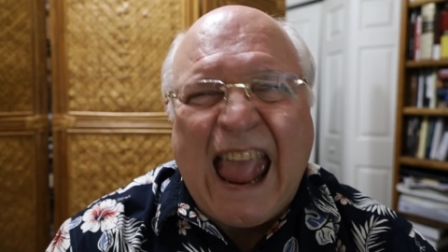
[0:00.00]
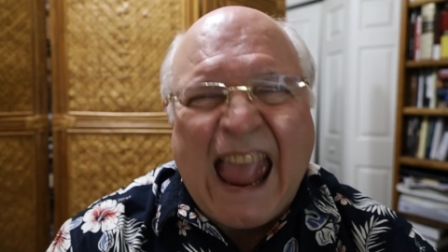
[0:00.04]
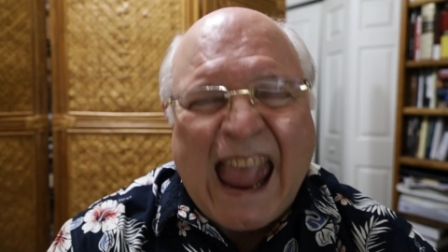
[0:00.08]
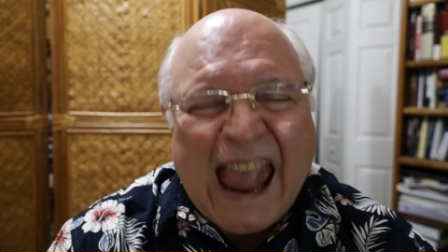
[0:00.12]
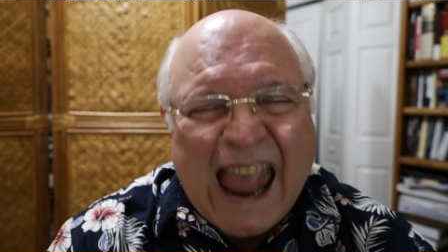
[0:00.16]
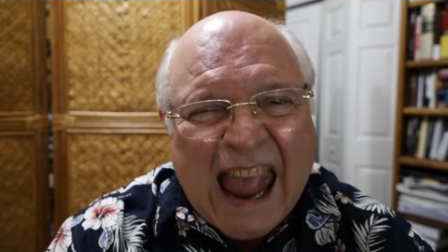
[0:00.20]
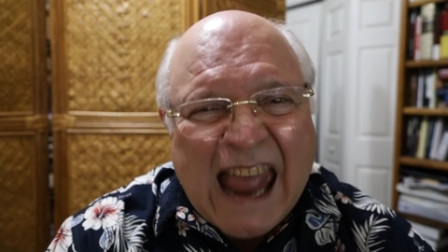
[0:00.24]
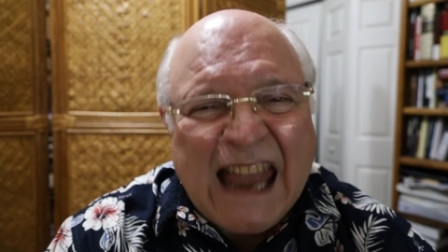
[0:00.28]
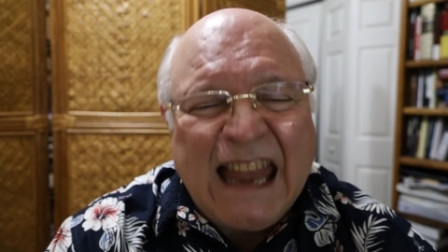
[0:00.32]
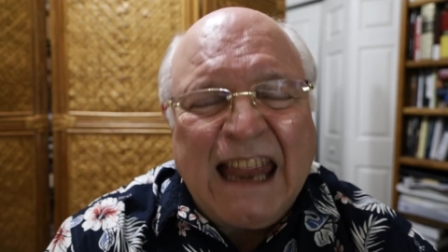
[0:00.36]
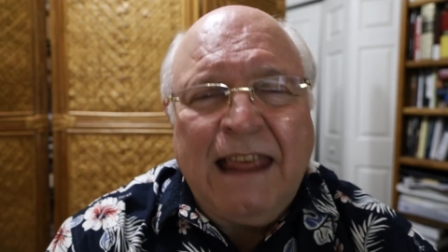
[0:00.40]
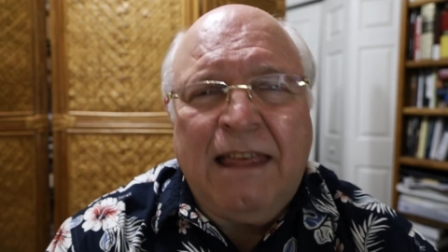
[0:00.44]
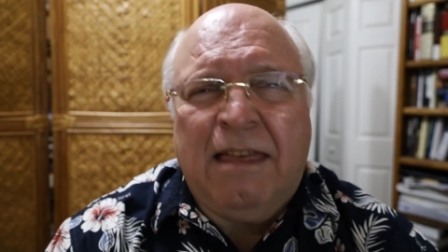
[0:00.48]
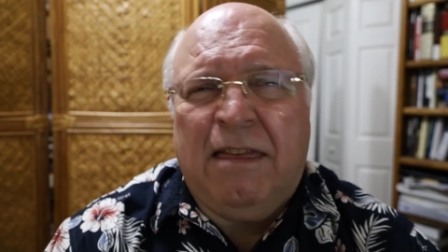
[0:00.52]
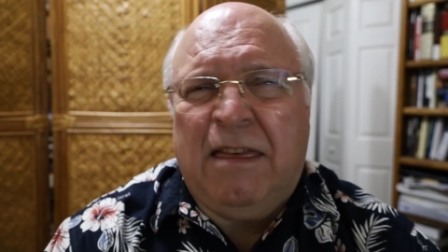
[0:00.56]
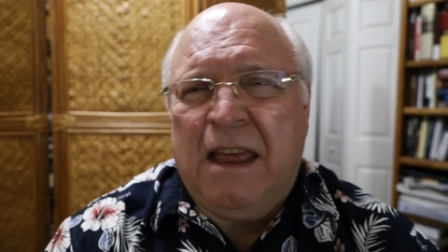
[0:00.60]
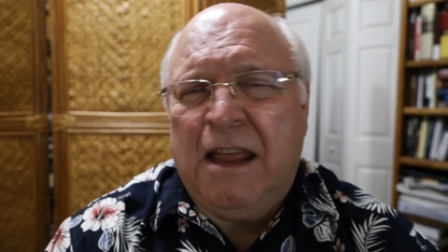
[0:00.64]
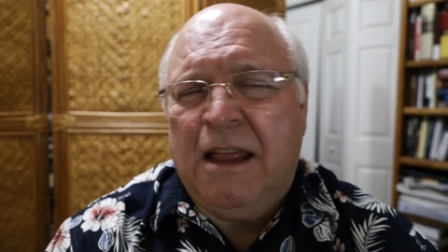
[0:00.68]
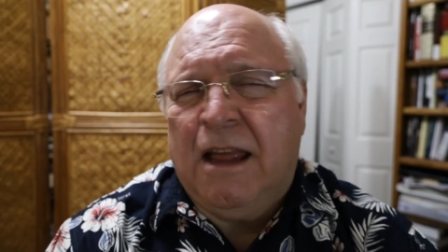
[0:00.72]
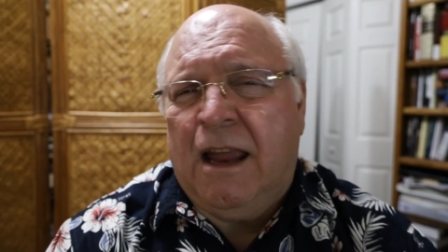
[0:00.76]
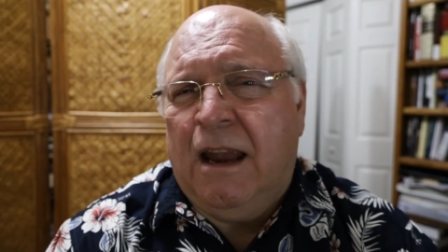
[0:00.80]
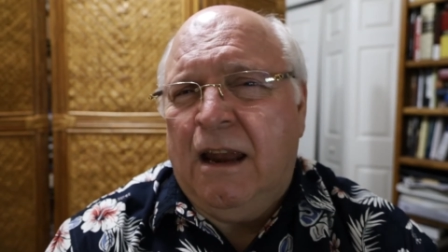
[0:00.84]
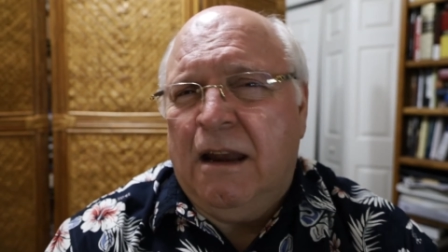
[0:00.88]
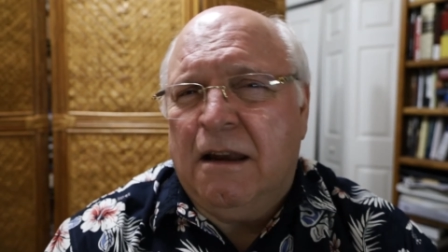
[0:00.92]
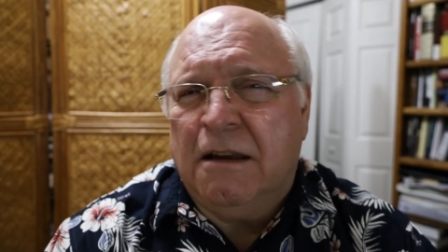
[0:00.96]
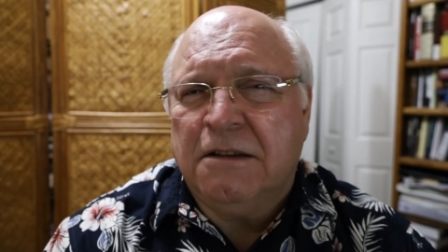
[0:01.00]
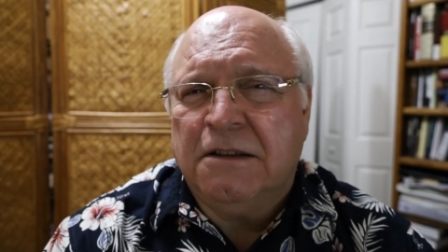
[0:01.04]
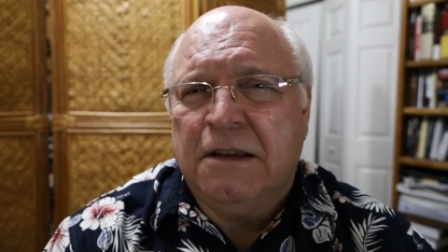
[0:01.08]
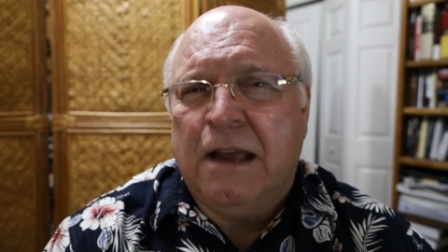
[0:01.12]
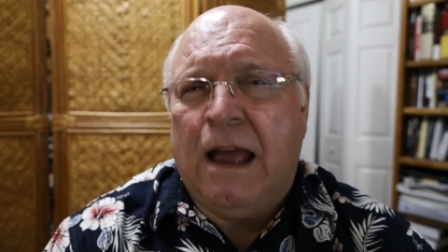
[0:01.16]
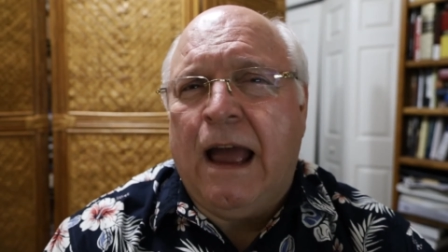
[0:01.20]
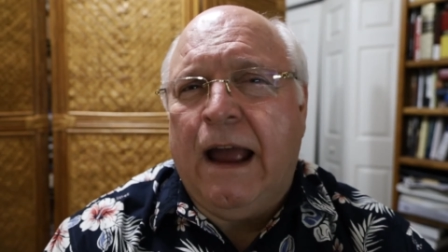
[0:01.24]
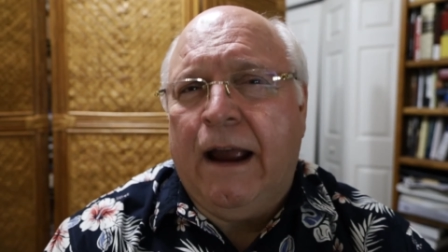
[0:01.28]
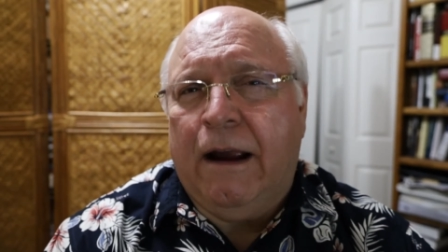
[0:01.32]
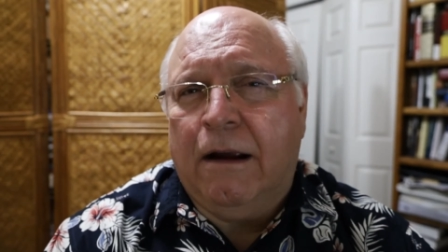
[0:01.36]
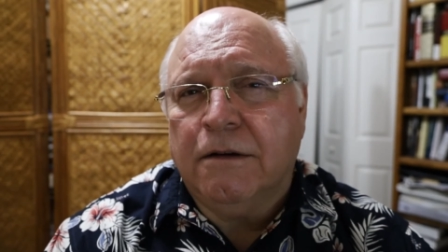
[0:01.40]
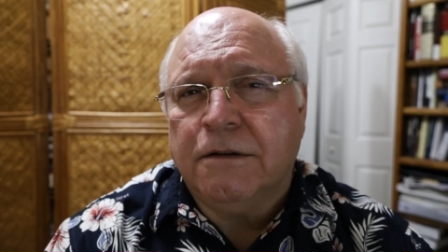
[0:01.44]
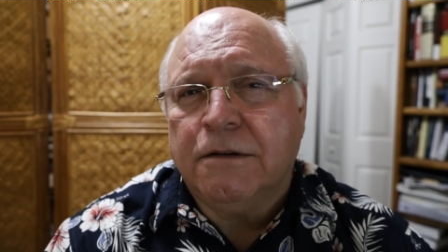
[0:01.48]
anything that he
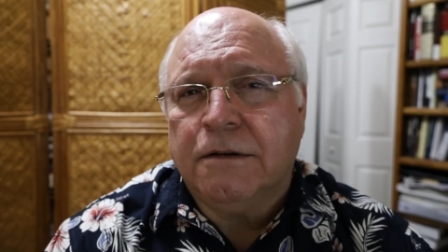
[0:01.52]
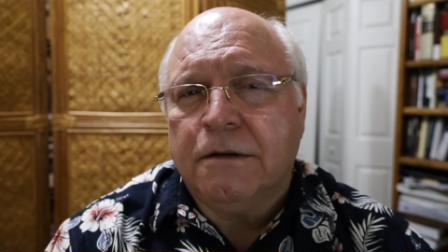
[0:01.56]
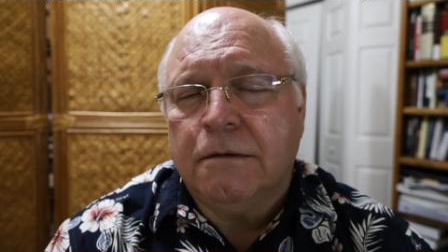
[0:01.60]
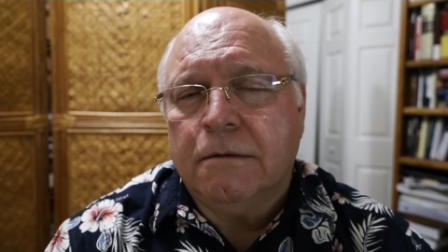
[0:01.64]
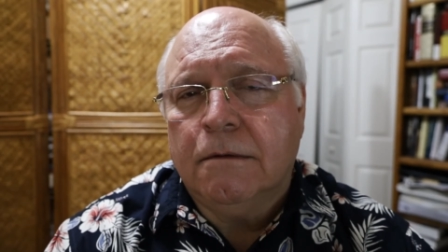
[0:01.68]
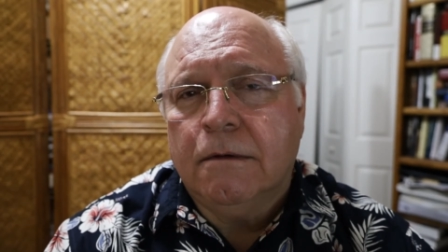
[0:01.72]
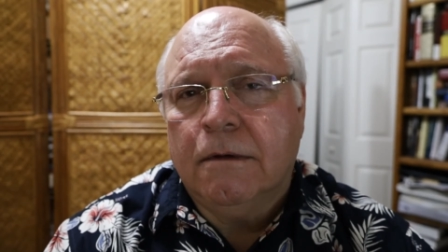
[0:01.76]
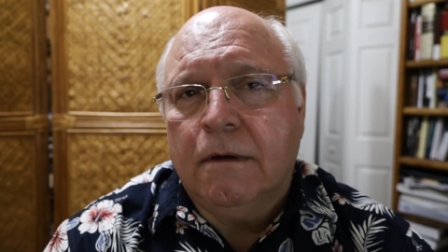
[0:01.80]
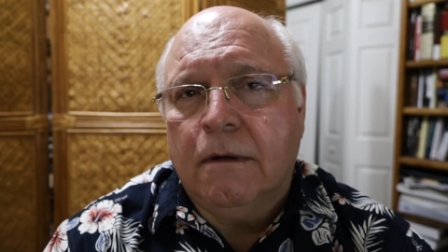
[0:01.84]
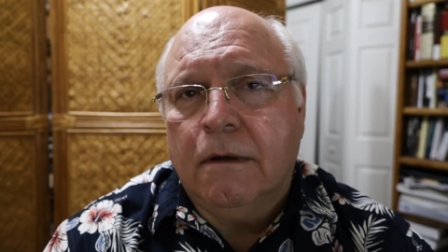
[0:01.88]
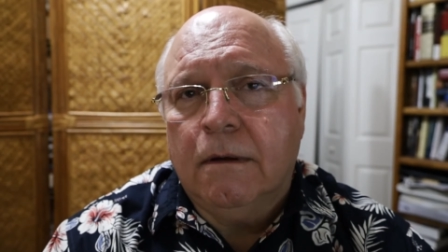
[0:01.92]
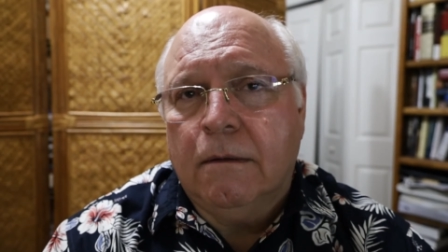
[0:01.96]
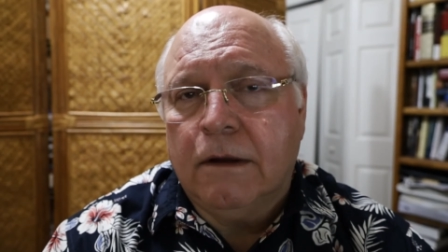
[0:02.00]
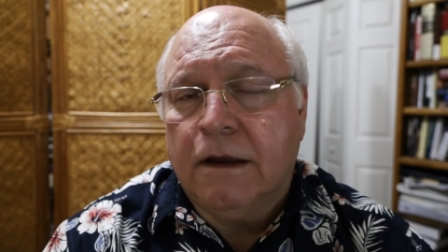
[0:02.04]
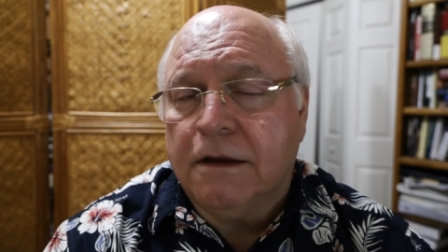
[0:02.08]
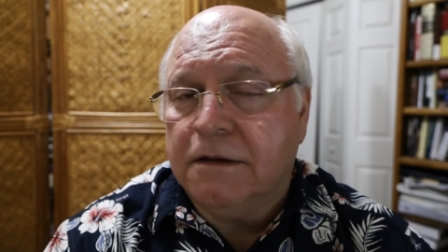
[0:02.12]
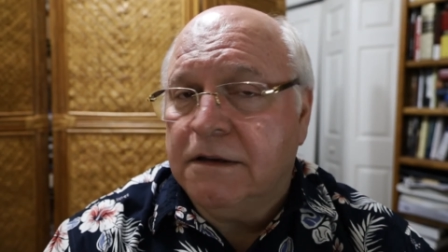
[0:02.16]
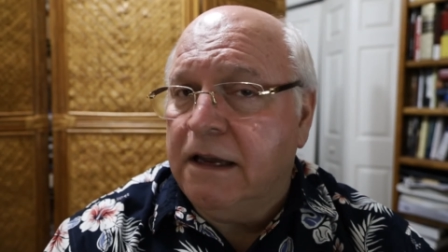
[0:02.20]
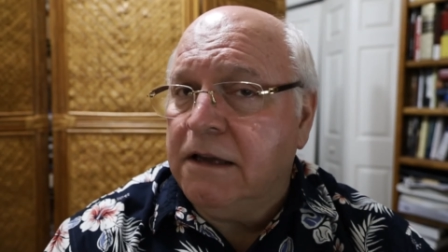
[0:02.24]
desires, because